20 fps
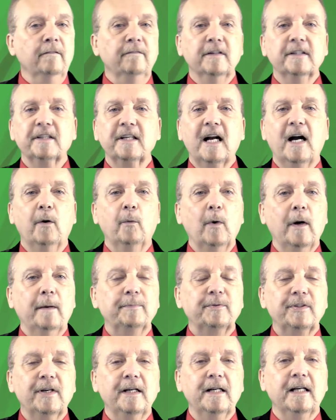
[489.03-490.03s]
Visit our
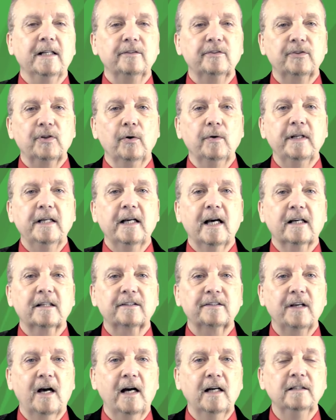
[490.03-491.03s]
website at
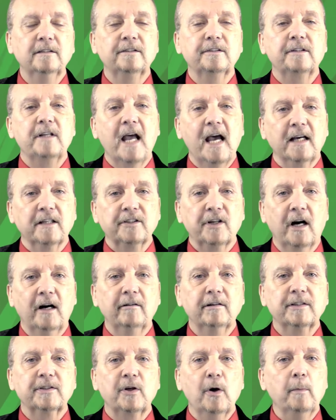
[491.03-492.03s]

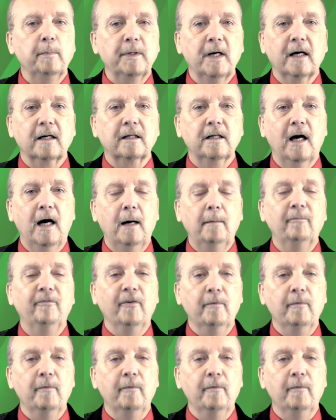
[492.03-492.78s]
zodiacsigns-horoscope.com